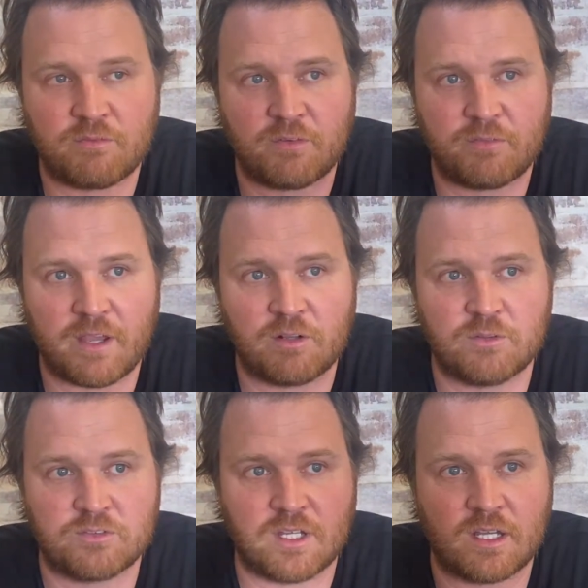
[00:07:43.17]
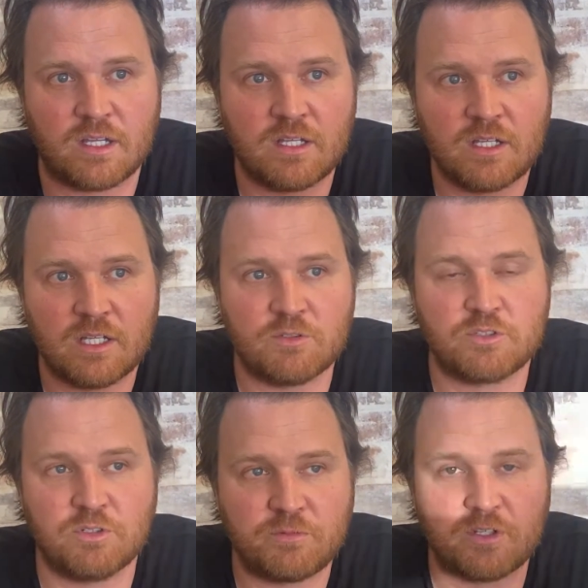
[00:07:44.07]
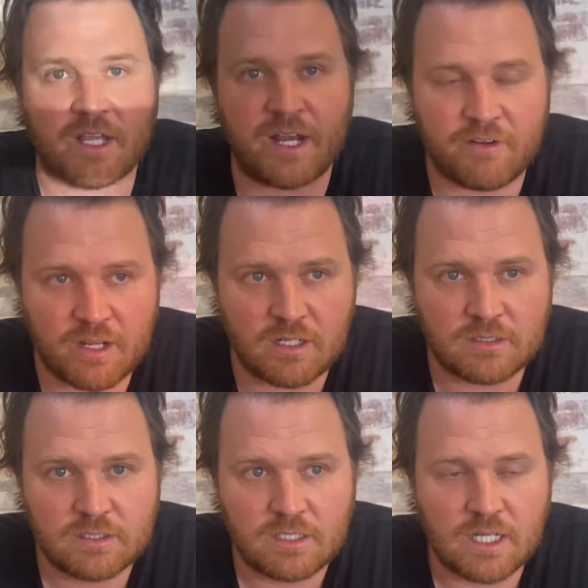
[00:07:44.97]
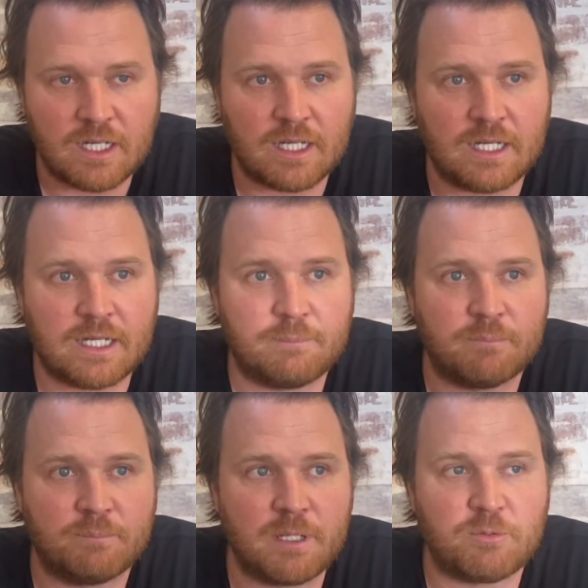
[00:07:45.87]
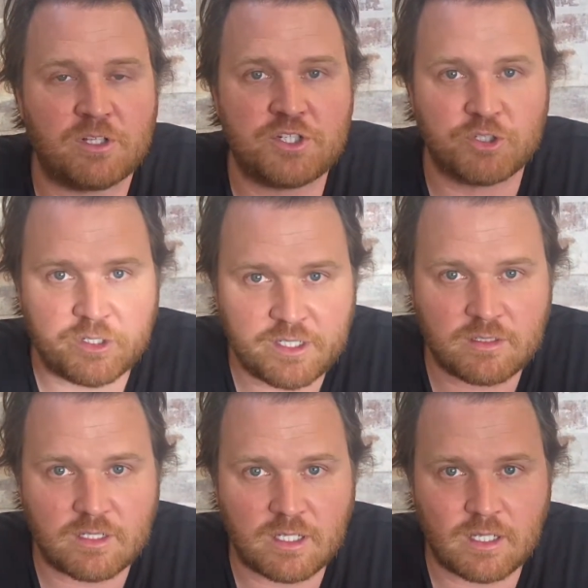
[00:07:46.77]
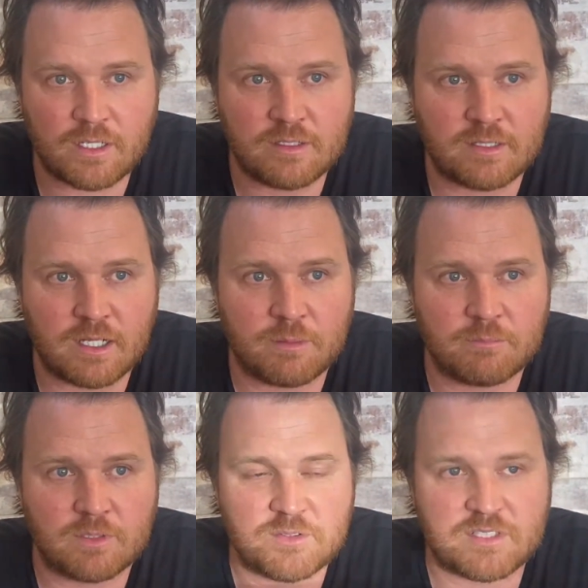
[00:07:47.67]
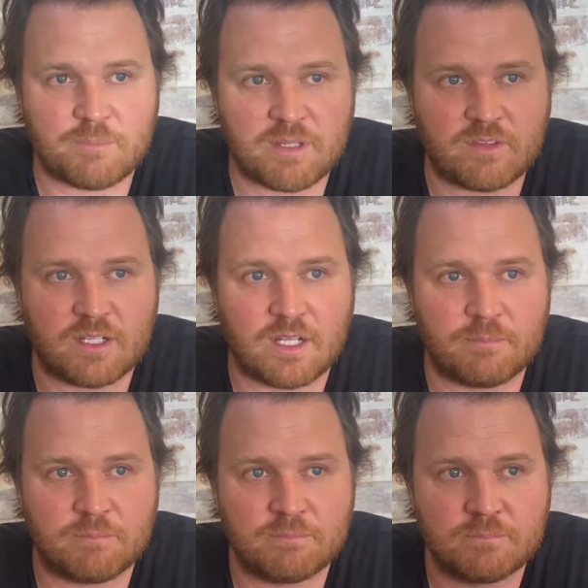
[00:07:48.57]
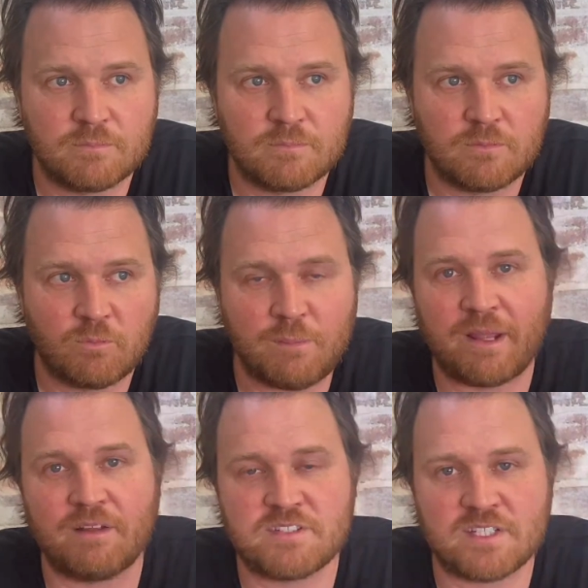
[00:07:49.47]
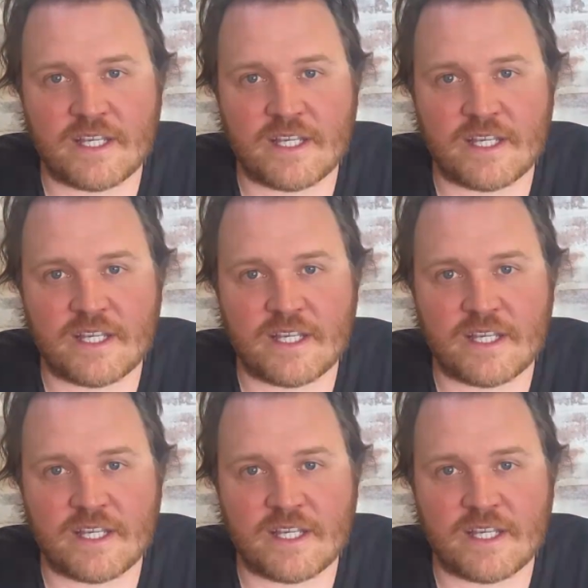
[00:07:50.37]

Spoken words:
found it was good for the area. People enjoyed it, and it was something that we may never see